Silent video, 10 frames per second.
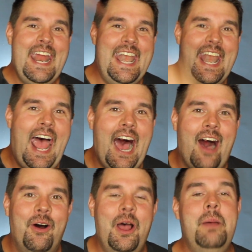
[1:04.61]

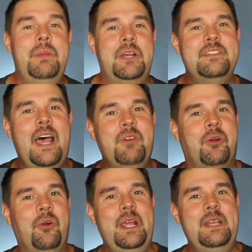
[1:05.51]
now because I've
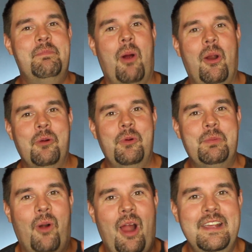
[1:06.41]
agreed to partner
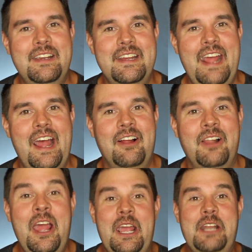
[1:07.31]
with Brian
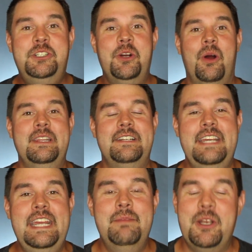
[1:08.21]
Connell and join the
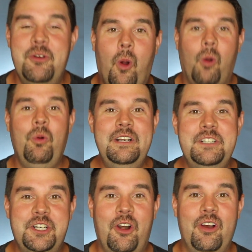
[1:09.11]
team at Norwood
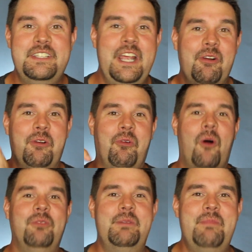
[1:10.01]
Insurance here in
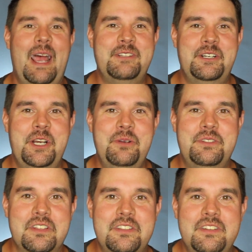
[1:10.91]
Groveland,
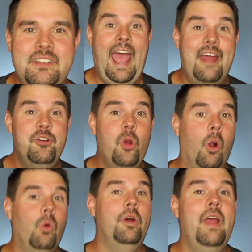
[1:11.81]
Massachusetts. At
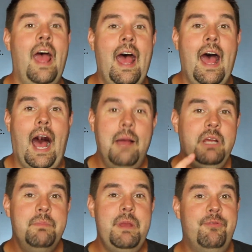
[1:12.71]
Norwood, I'm
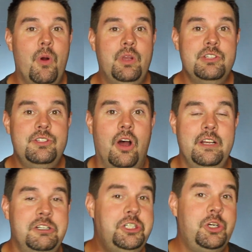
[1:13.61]
going to be focused
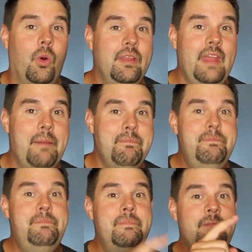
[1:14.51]
on ensuring that
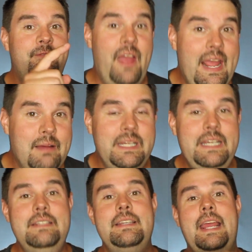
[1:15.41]

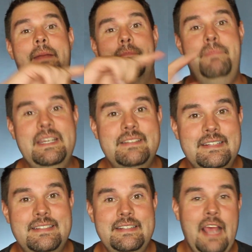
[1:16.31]
families and
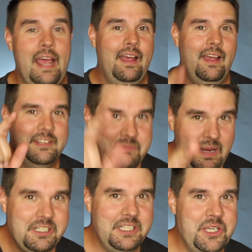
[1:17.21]
businesses,
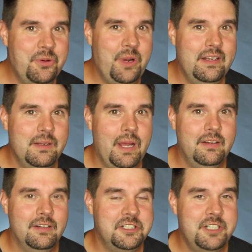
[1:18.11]
especially you
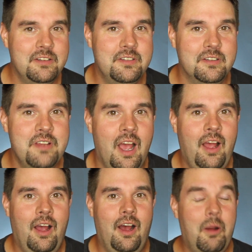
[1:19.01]
independent adjusters,
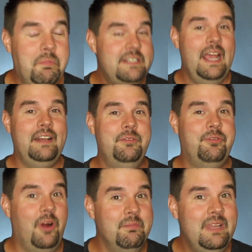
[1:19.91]
are protected
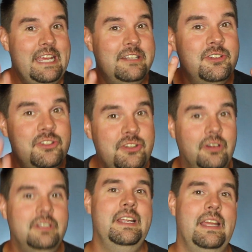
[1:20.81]
from the
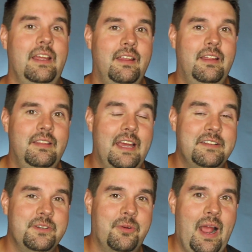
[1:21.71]
uncertainty
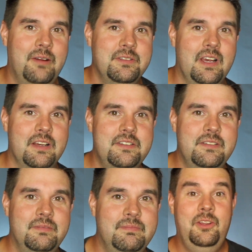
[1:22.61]
that surrounds
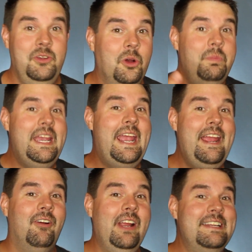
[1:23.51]
us. You'll be
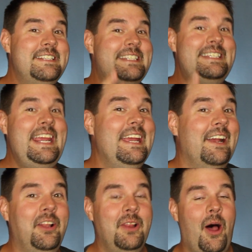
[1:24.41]
hearing and
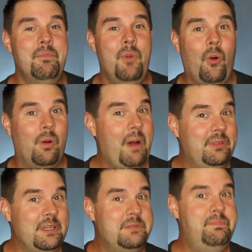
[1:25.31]
seeing a lot more
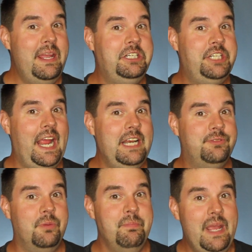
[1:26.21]
about this big change
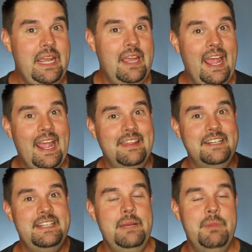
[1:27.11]
from me and
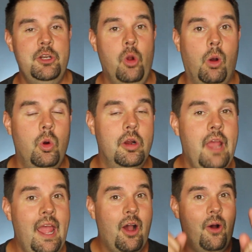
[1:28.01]
the team at
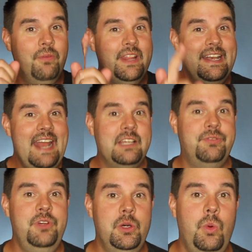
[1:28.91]
Norwood over the next
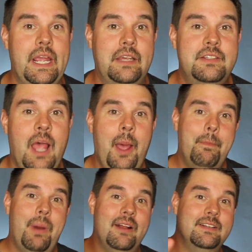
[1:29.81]
few weeks.
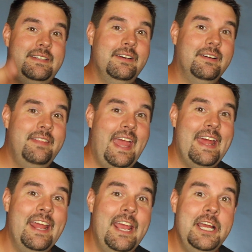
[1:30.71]
But until
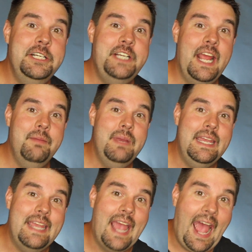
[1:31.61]
then, JB